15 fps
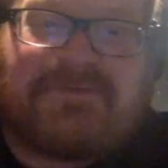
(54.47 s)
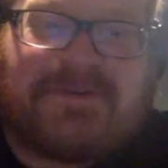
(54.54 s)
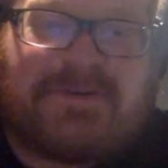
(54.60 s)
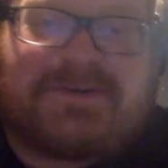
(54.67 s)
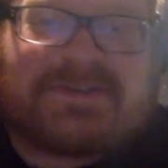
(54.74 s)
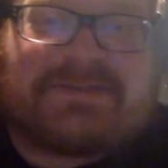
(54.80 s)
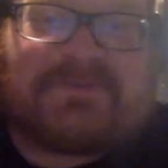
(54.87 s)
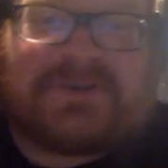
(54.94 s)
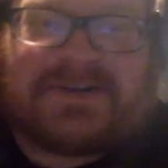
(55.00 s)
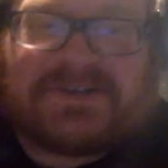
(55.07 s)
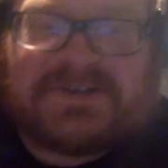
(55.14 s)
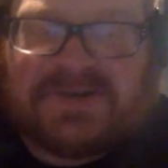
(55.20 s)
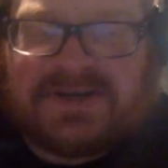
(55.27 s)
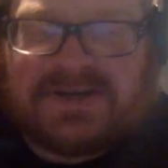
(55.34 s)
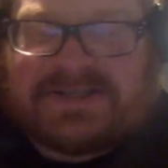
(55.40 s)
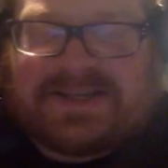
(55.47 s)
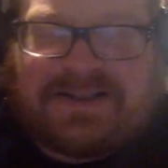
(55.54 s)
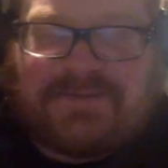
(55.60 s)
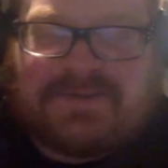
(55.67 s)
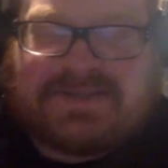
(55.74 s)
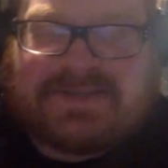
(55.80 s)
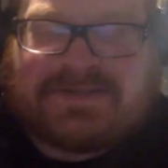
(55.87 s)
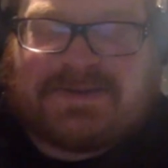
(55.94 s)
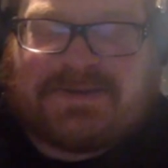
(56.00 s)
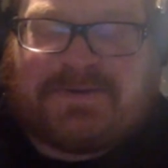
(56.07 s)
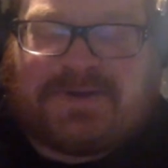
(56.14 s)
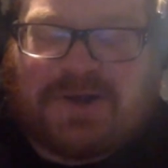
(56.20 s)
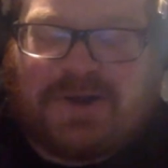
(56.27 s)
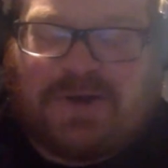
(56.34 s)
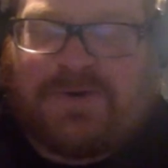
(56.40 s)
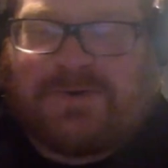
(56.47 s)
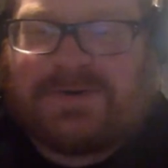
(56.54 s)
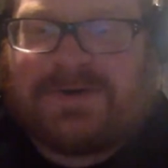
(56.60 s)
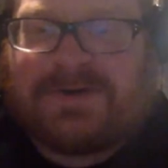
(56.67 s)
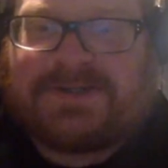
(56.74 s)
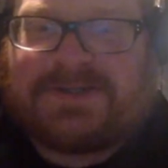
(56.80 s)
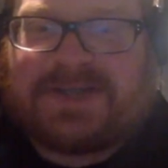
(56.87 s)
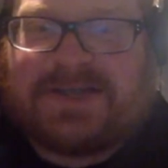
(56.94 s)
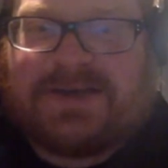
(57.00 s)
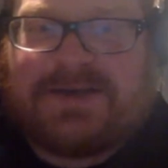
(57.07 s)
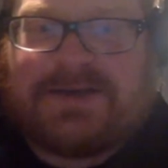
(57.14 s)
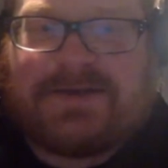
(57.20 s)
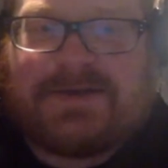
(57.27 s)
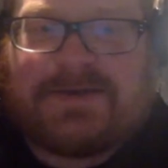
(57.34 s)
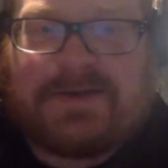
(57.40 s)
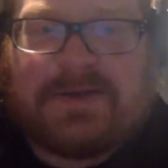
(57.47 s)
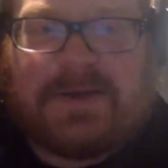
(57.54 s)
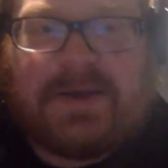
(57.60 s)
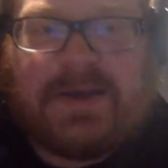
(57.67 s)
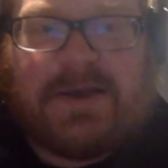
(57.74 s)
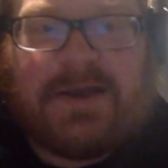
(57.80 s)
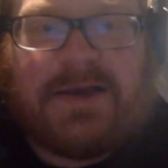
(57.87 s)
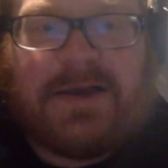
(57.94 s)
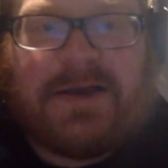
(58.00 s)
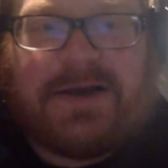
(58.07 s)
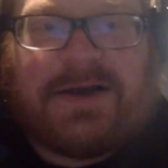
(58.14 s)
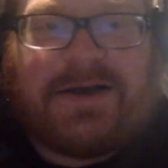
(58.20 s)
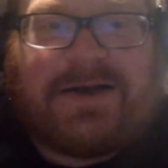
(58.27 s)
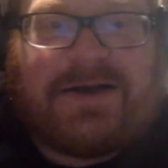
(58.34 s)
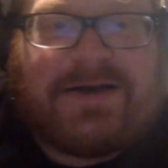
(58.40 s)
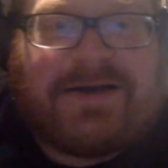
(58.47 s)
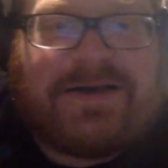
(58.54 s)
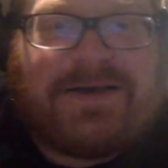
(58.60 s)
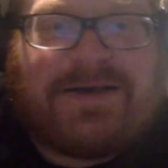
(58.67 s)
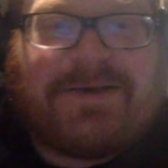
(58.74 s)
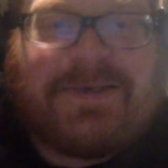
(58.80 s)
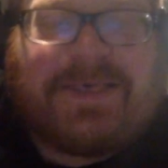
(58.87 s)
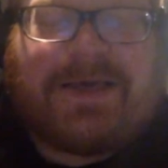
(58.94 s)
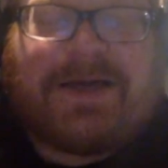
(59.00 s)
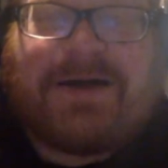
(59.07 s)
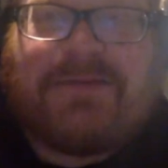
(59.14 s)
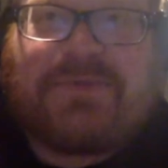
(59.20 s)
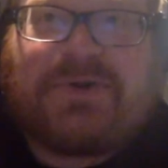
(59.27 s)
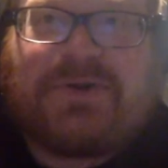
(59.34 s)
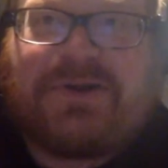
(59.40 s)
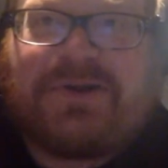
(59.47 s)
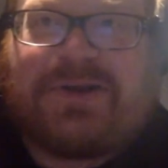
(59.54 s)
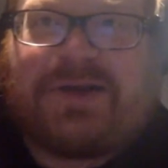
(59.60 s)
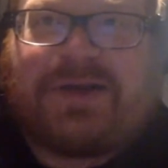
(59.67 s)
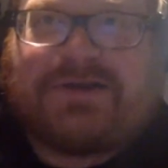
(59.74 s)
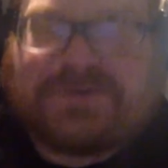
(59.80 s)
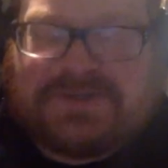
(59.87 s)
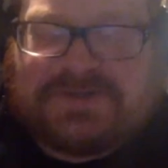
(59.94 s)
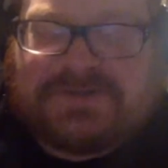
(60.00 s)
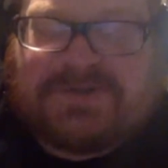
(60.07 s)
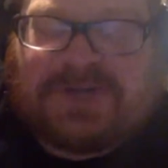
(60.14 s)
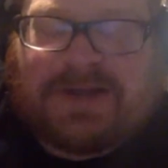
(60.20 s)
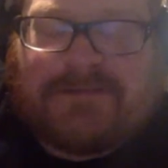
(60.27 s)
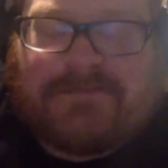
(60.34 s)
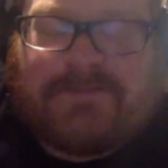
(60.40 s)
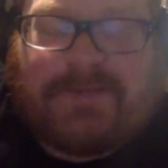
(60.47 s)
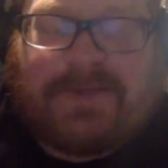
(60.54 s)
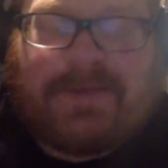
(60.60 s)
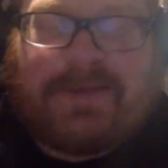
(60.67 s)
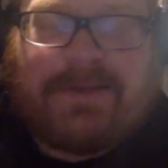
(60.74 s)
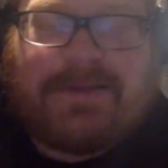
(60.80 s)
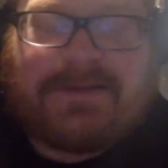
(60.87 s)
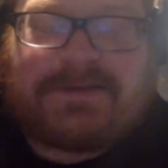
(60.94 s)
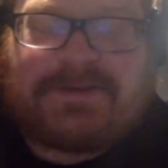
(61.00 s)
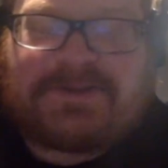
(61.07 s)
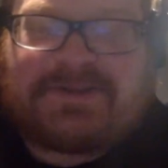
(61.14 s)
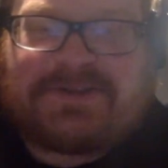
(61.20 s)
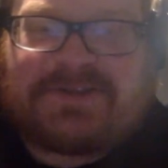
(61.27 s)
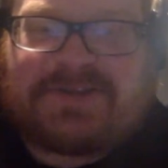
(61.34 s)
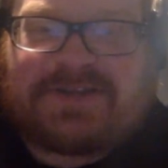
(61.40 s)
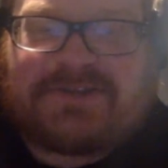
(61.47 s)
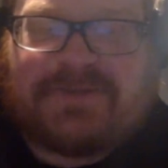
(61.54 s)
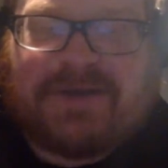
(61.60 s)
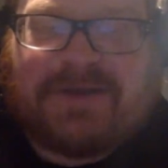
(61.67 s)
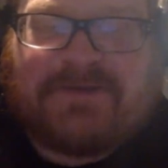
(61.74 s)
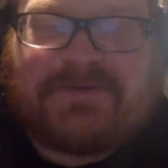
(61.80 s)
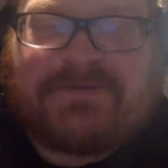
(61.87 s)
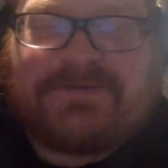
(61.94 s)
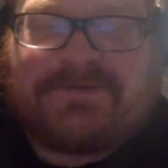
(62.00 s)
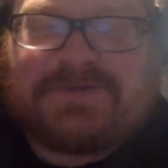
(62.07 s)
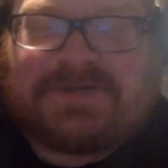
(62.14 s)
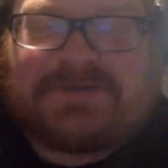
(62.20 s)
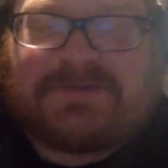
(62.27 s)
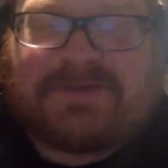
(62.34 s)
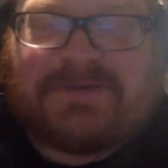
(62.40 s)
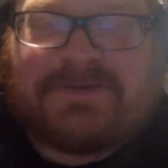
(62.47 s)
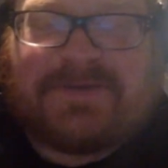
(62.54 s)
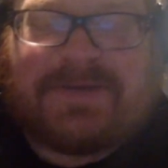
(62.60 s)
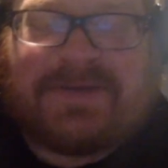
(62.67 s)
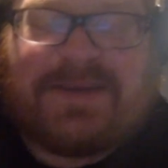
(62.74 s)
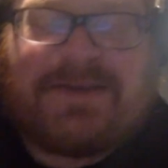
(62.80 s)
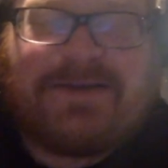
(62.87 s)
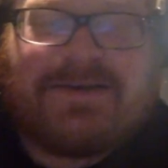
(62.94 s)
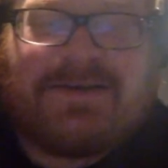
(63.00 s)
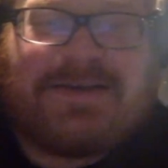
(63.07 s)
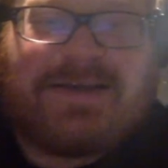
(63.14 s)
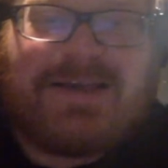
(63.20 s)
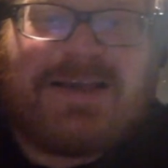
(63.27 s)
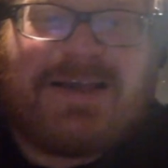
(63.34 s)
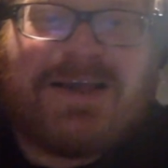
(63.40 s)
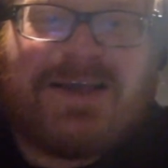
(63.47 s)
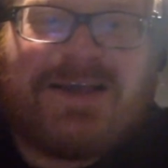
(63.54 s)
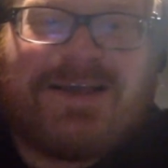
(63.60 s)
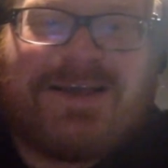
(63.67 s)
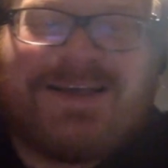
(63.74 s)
first because you guys didn't let me seek at all. Seek. Uh, Everybody. I'm gonna sh- shut up. Just, just, shut your mouth. Shut your mouth.